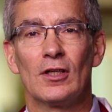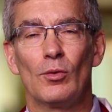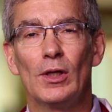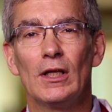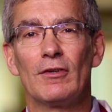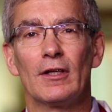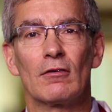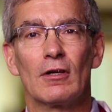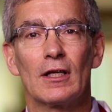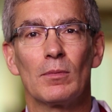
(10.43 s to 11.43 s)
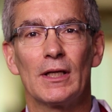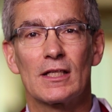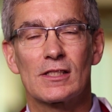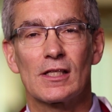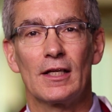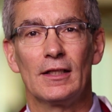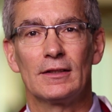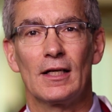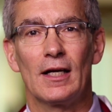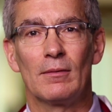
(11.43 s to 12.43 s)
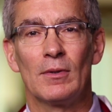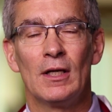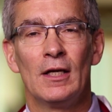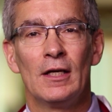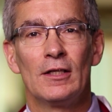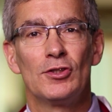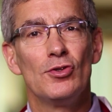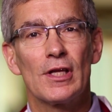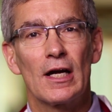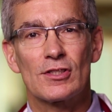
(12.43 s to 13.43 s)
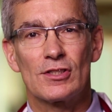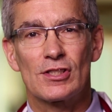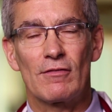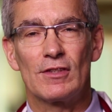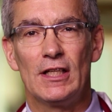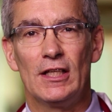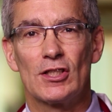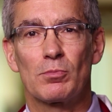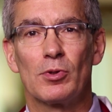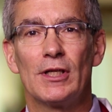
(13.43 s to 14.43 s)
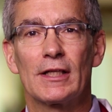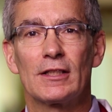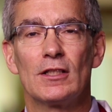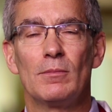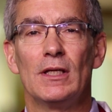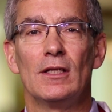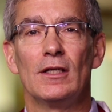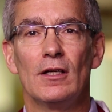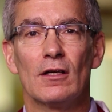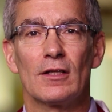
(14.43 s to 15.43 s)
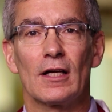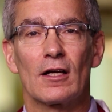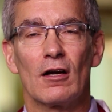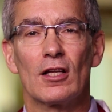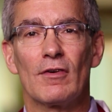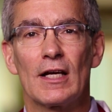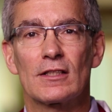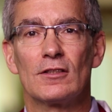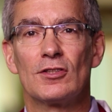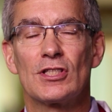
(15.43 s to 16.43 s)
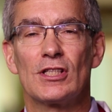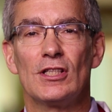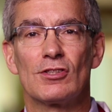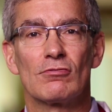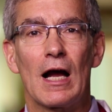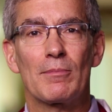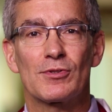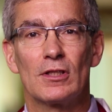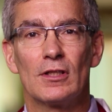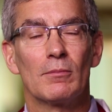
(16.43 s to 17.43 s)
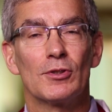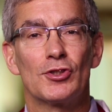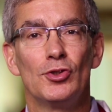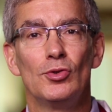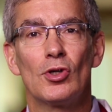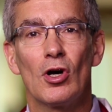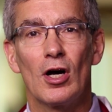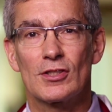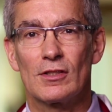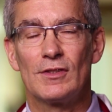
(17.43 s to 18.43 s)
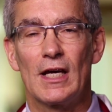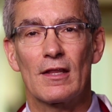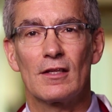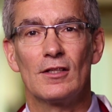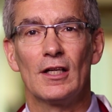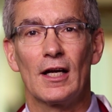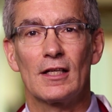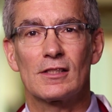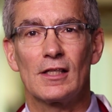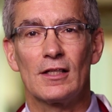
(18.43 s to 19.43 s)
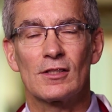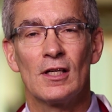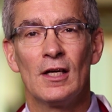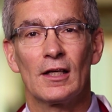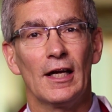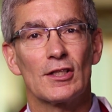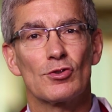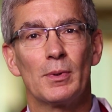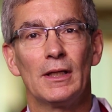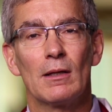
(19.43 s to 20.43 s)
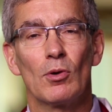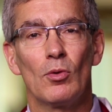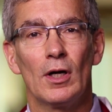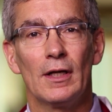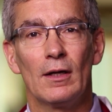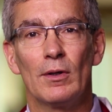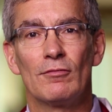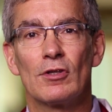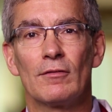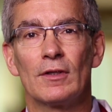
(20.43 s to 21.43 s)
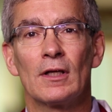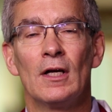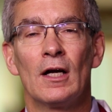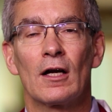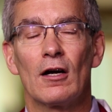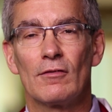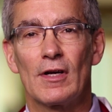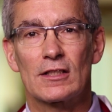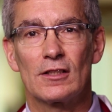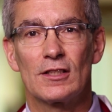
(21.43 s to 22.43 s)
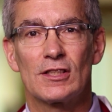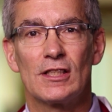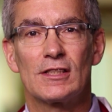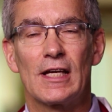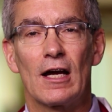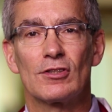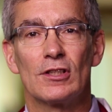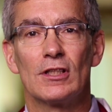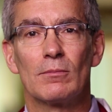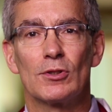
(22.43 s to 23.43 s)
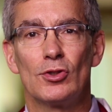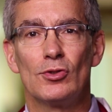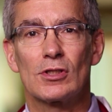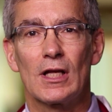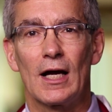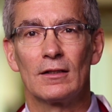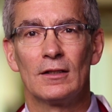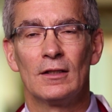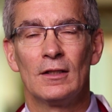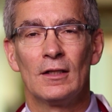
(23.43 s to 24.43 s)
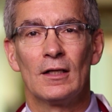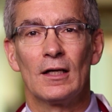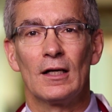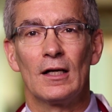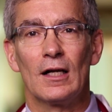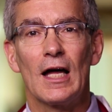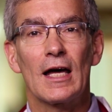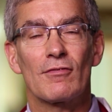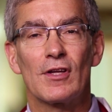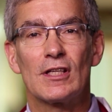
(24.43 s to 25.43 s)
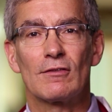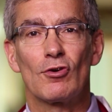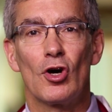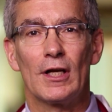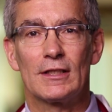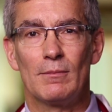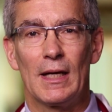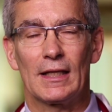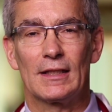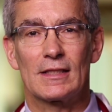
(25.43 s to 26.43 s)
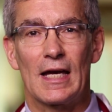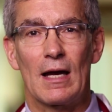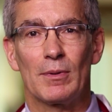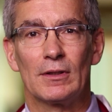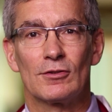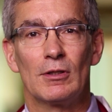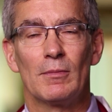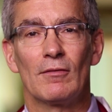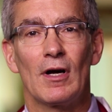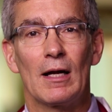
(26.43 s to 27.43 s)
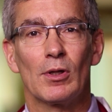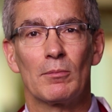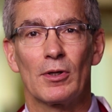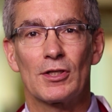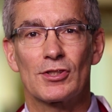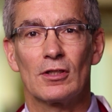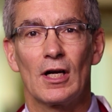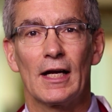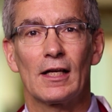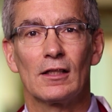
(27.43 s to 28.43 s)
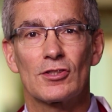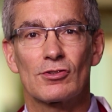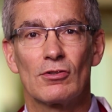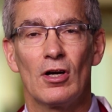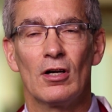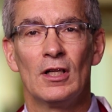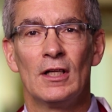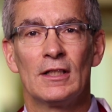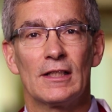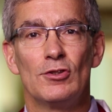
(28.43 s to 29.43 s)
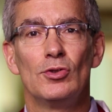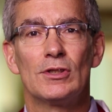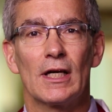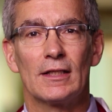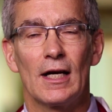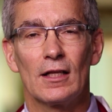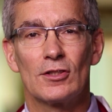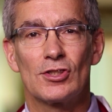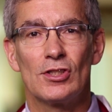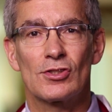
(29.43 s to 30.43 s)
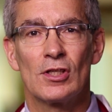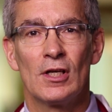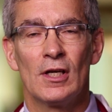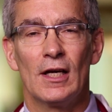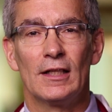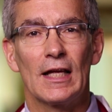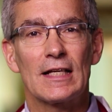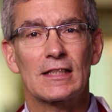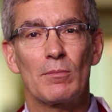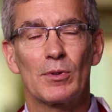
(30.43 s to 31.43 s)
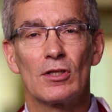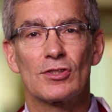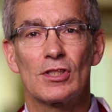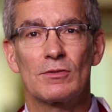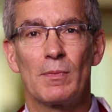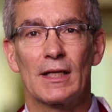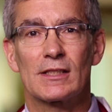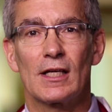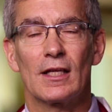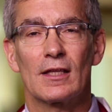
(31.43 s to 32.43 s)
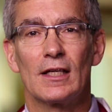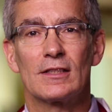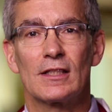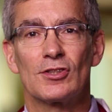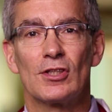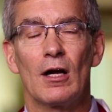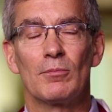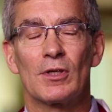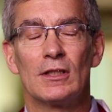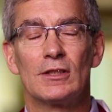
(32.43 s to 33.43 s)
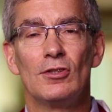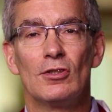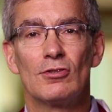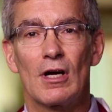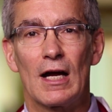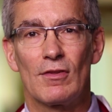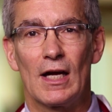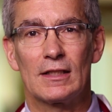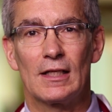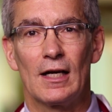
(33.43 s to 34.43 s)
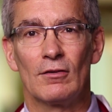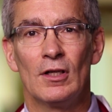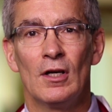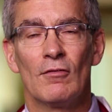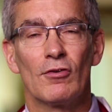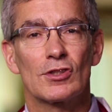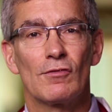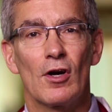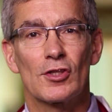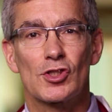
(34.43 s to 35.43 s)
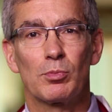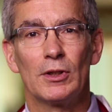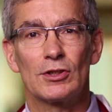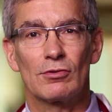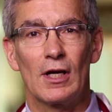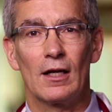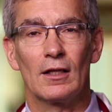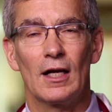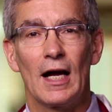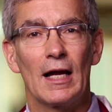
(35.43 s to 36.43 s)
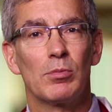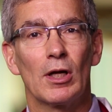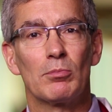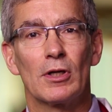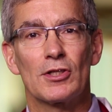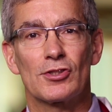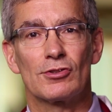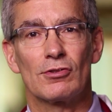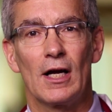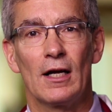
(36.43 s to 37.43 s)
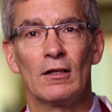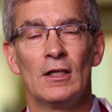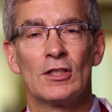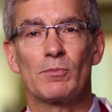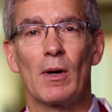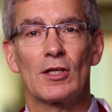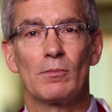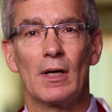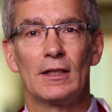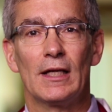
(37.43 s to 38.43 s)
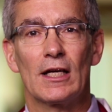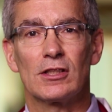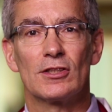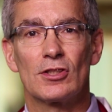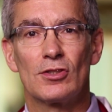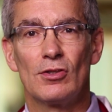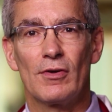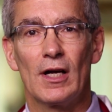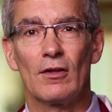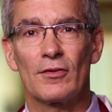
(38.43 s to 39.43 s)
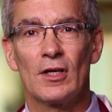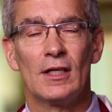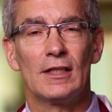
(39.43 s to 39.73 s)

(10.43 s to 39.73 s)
We live in an incredibly exciting time. 2017 is predicted to be the year that cardiovascular disease drops to the #2 cause of death in the United States. Cancer will be #1, and we've driven cardiovascular disease down to the #2 slot. A lot of things have gone into making this happen. Treatment of high blood pressure, high cholesterol, new technologies. In the last couple of years, there's been exciting things that should help continue to drive that down. First of all, the SPRINT trial, a high blood pressure trial sponsored by the National Institute of Health.